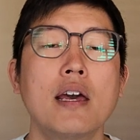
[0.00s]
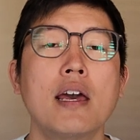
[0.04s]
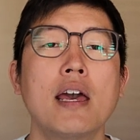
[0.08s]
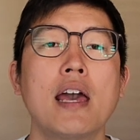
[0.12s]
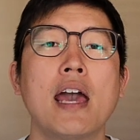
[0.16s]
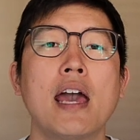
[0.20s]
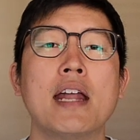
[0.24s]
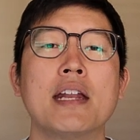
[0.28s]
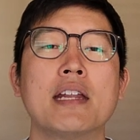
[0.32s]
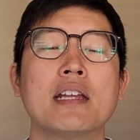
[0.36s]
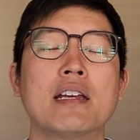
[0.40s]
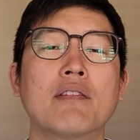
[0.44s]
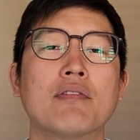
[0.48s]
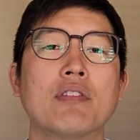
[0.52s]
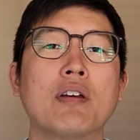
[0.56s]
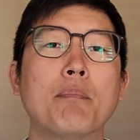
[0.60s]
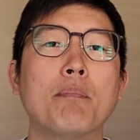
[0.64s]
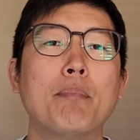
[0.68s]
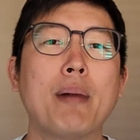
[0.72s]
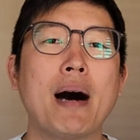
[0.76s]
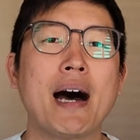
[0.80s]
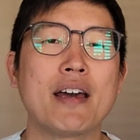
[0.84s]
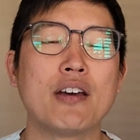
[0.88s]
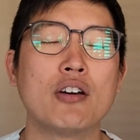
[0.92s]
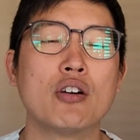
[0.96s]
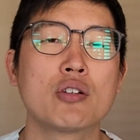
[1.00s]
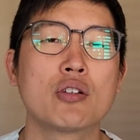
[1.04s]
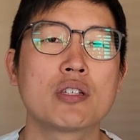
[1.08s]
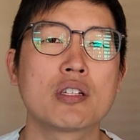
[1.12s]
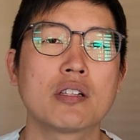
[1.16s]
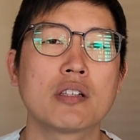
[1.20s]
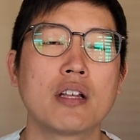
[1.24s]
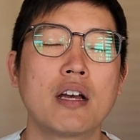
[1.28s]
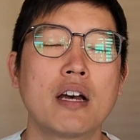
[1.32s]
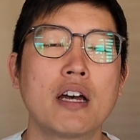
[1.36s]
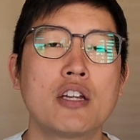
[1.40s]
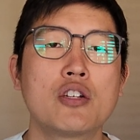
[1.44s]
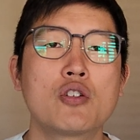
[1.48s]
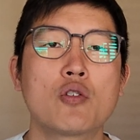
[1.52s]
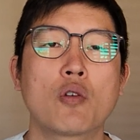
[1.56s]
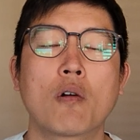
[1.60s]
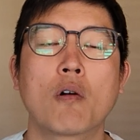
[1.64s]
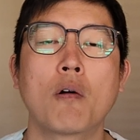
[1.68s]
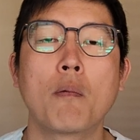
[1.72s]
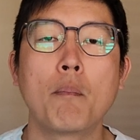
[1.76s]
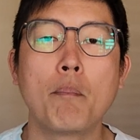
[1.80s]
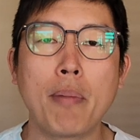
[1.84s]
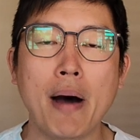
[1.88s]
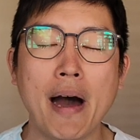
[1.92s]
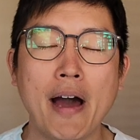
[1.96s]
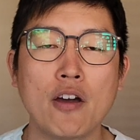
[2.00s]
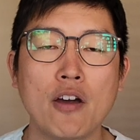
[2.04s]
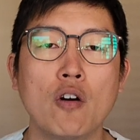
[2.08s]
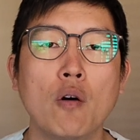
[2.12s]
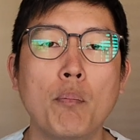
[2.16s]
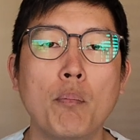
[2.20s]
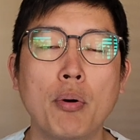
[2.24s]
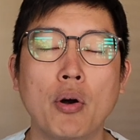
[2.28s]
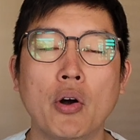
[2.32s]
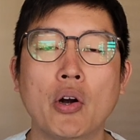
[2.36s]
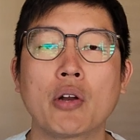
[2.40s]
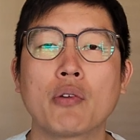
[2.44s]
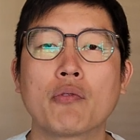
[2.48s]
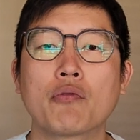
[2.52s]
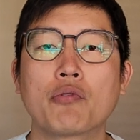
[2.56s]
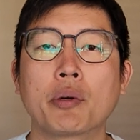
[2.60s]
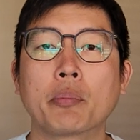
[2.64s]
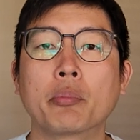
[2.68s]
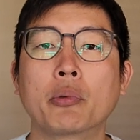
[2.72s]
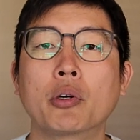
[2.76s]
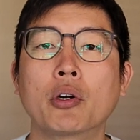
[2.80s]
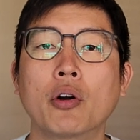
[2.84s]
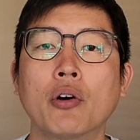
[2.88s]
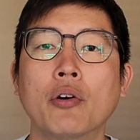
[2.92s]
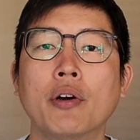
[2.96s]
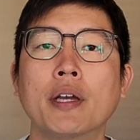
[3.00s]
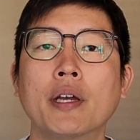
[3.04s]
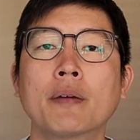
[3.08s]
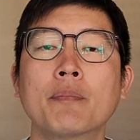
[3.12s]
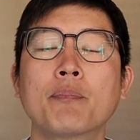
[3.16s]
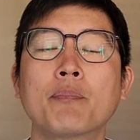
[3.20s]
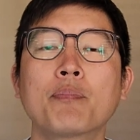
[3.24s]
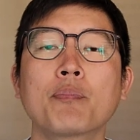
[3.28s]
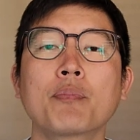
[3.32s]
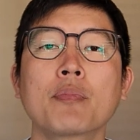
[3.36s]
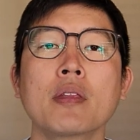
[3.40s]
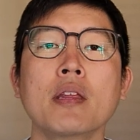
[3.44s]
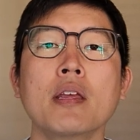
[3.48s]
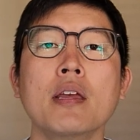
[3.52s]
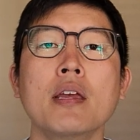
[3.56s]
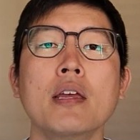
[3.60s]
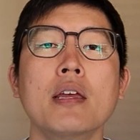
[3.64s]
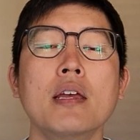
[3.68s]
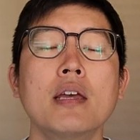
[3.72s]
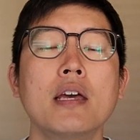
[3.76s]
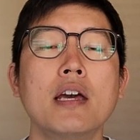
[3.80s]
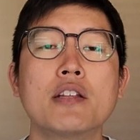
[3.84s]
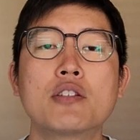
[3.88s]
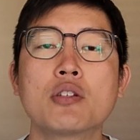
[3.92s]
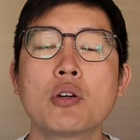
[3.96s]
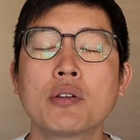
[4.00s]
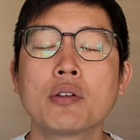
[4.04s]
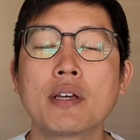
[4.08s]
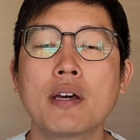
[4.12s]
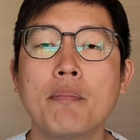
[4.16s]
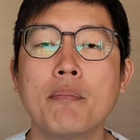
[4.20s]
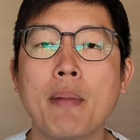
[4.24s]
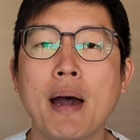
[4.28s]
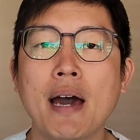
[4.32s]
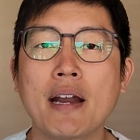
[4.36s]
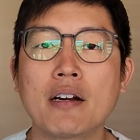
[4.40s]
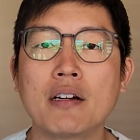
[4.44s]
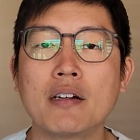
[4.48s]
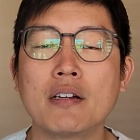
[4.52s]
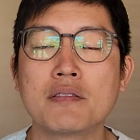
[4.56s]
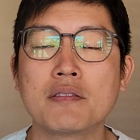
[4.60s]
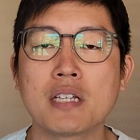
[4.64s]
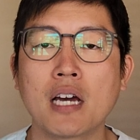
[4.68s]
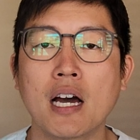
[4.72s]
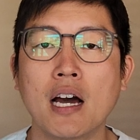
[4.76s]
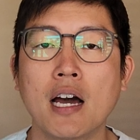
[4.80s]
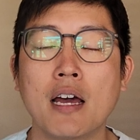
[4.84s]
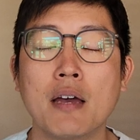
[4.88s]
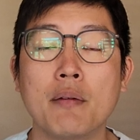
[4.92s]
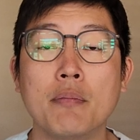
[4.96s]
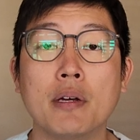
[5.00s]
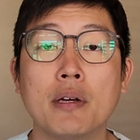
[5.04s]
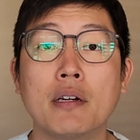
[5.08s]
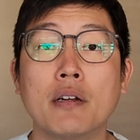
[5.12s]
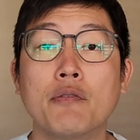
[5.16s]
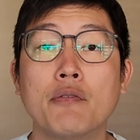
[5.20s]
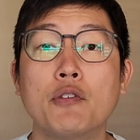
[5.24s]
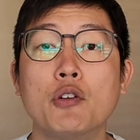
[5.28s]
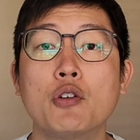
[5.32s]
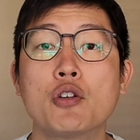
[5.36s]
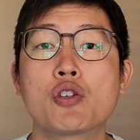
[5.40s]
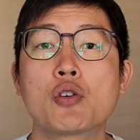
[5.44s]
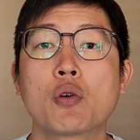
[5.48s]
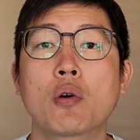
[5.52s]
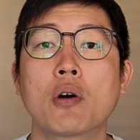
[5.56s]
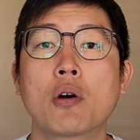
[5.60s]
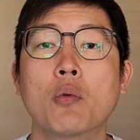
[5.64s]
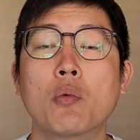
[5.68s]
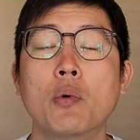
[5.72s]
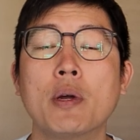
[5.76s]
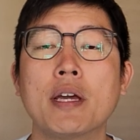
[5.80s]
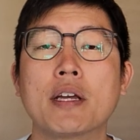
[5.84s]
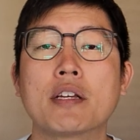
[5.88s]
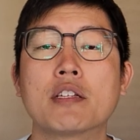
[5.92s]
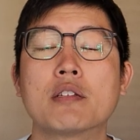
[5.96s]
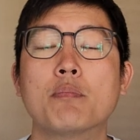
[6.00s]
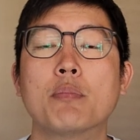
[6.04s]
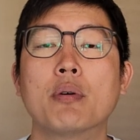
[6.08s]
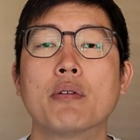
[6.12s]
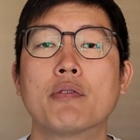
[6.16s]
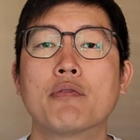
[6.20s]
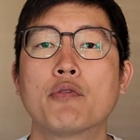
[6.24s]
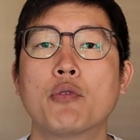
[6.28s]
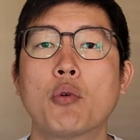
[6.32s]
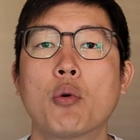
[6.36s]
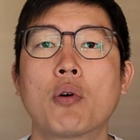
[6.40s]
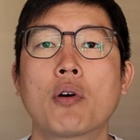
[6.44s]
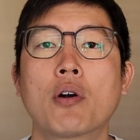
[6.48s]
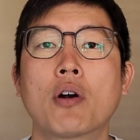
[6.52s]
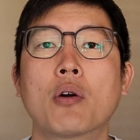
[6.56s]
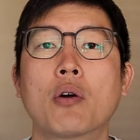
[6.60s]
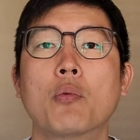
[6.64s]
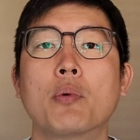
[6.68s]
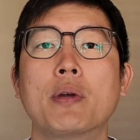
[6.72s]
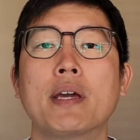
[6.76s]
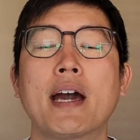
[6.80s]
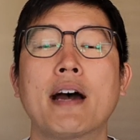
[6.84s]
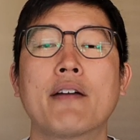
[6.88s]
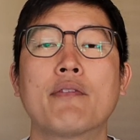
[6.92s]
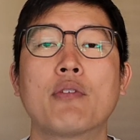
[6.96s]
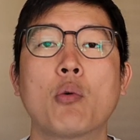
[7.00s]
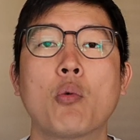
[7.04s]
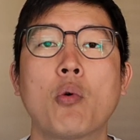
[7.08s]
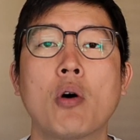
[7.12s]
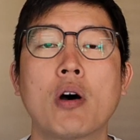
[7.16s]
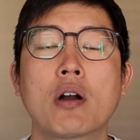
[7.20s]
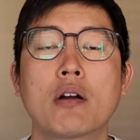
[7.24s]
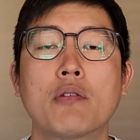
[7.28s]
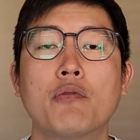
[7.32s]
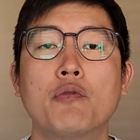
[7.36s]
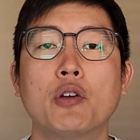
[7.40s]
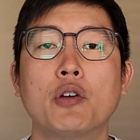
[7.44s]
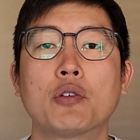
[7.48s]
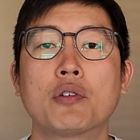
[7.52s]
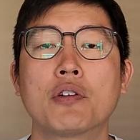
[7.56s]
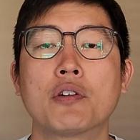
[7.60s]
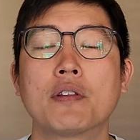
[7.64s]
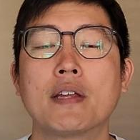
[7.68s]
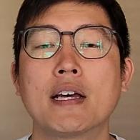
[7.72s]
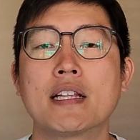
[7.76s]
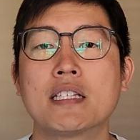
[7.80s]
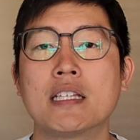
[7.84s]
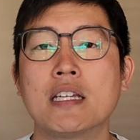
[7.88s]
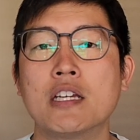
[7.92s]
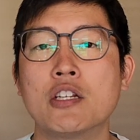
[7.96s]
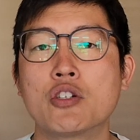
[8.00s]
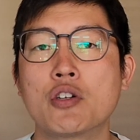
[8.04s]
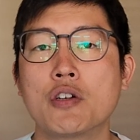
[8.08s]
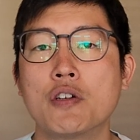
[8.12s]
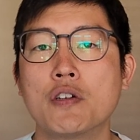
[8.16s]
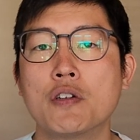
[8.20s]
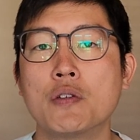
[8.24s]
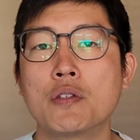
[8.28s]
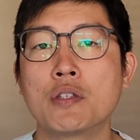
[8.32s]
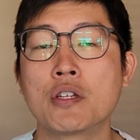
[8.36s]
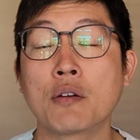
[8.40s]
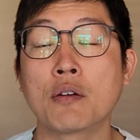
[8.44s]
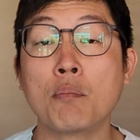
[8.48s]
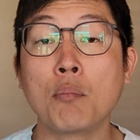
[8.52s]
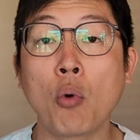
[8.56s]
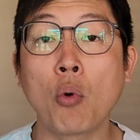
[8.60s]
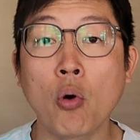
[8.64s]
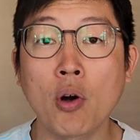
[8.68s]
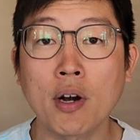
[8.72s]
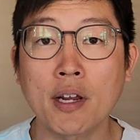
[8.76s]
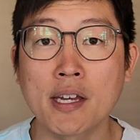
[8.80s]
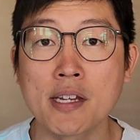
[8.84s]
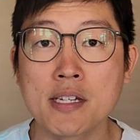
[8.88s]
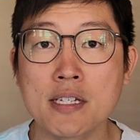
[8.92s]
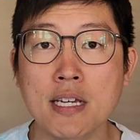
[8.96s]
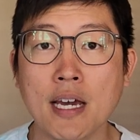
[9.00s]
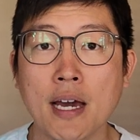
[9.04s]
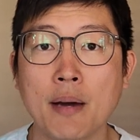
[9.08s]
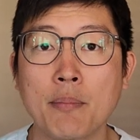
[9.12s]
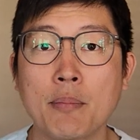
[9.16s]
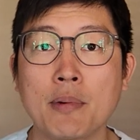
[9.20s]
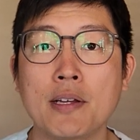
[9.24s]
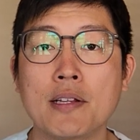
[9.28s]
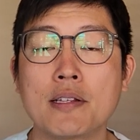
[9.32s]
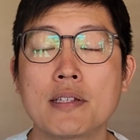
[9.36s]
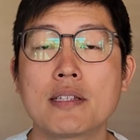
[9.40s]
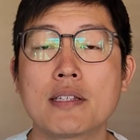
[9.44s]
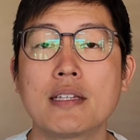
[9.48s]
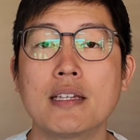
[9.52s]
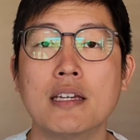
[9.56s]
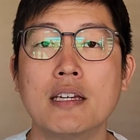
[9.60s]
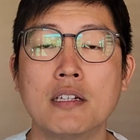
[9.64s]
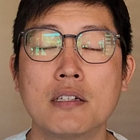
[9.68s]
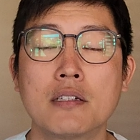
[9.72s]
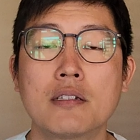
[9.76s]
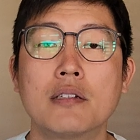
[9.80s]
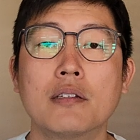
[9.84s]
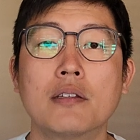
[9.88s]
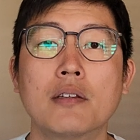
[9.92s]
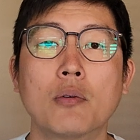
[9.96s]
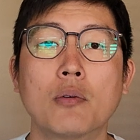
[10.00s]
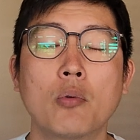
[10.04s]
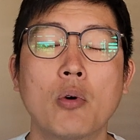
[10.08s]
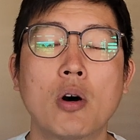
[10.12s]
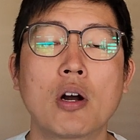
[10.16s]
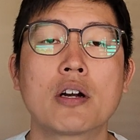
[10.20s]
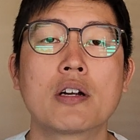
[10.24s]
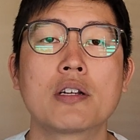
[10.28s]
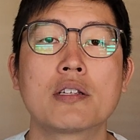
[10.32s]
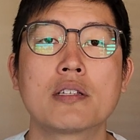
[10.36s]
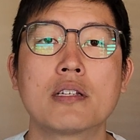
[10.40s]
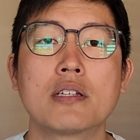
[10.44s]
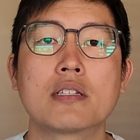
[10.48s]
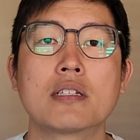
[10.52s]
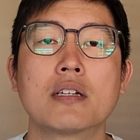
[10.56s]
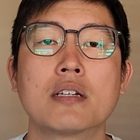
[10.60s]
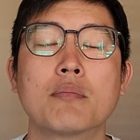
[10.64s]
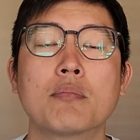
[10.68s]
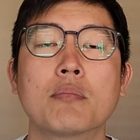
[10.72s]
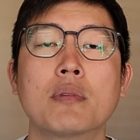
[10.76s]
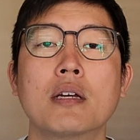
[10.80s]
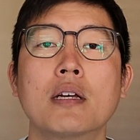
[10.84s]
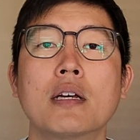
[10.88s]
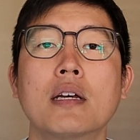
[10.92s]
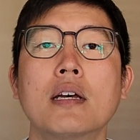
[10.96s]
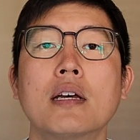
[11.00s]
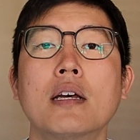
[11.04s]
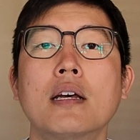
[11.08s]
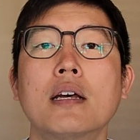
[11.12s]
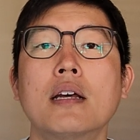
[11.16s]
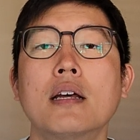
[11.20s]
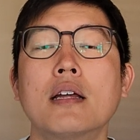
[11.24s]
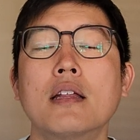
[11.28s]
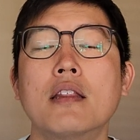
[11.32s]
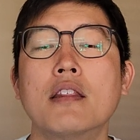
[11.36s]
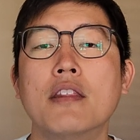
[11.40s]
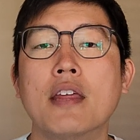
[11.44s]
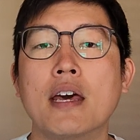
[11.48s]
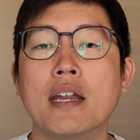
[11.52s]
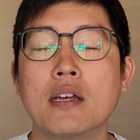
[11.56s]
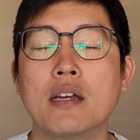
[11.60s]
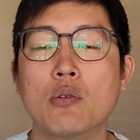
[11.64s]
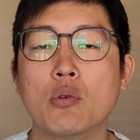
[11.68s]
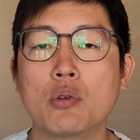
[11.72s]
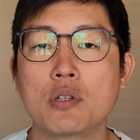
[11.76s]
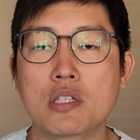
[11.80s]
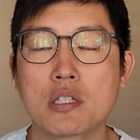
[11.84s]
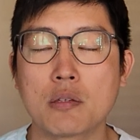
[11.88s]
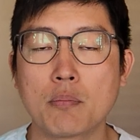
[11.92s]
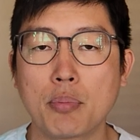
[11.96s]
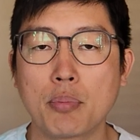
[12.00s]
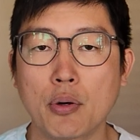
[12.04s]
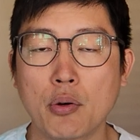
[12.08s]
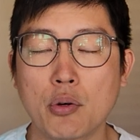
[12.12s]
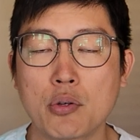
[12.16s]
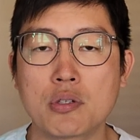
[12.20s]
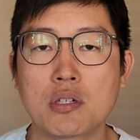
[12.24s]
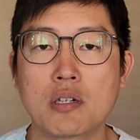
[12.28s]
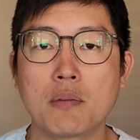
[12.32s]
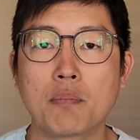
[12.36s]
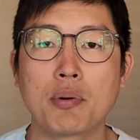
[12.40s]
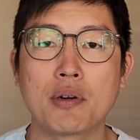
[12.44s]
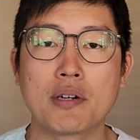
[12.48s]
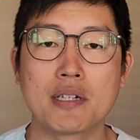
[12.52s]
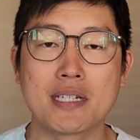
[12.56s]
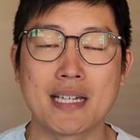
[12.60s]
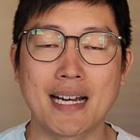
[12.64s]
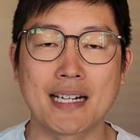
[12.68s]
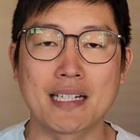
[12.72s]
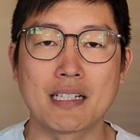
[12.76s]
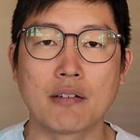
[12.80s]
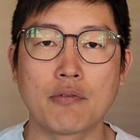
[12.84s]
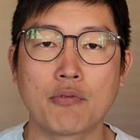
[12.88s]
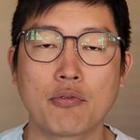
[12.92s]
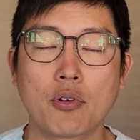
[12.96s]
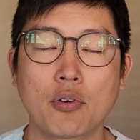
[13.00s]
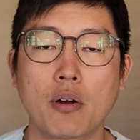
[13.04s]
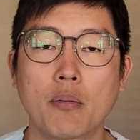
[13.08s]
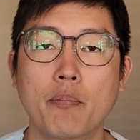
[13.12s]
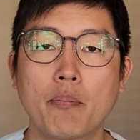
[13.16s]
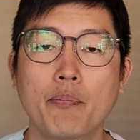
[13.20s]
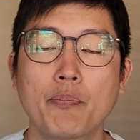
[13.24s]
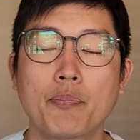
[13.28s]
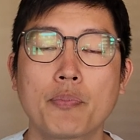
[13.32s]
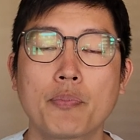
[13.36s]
any of the biosludge or bioburden from growing, it's only a matter of time and a few short weeks before we have a water filter that's introducing more contaminants into the water system than it was supposed to protect it from.